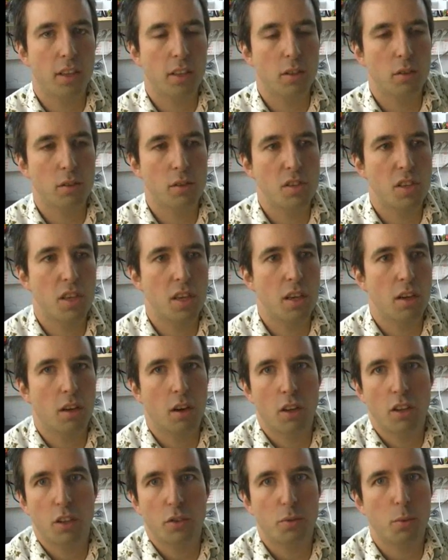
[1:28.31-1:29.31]
you'll see a
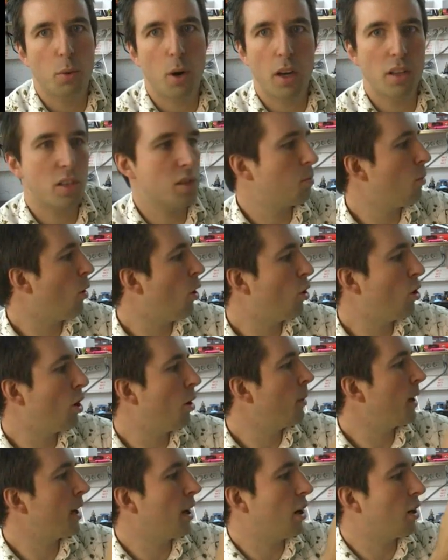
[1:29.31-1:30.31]
lot of white smoke
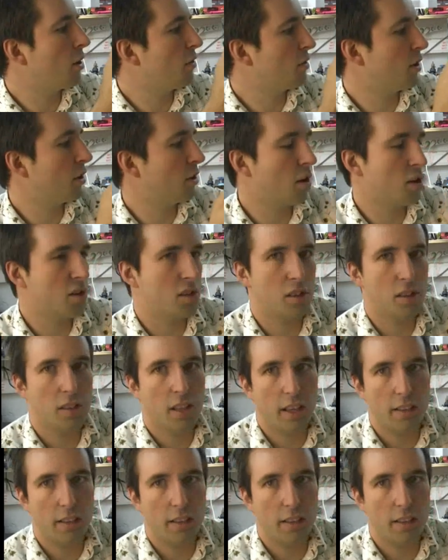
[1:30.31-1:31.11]
coming out of the nozzle,